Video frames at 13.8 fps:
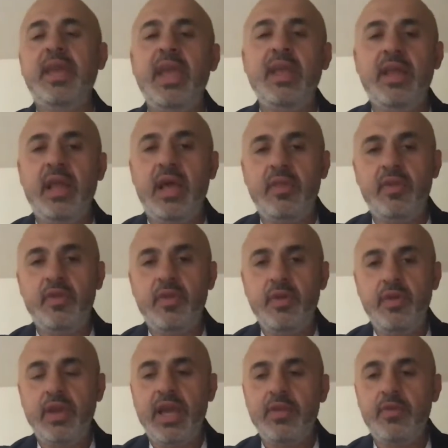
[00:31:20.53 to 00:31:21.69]
Canaanites.
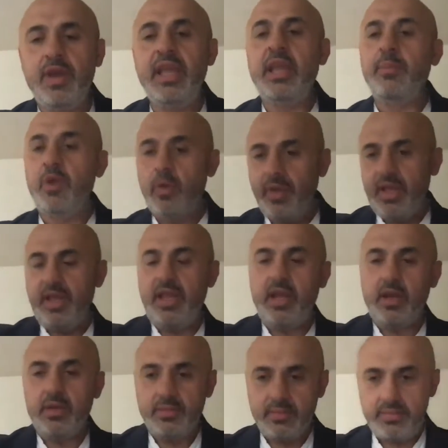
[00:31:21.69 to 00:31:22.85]
You guys ready? And I'm going to read it
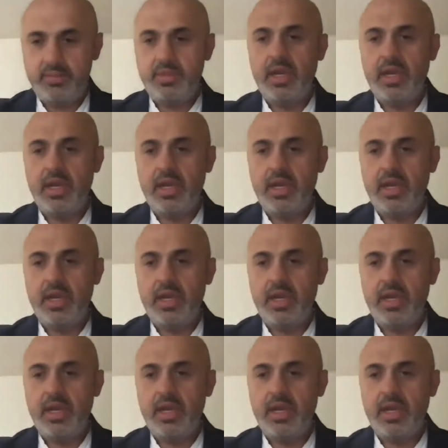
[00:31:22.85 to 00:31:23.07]
here.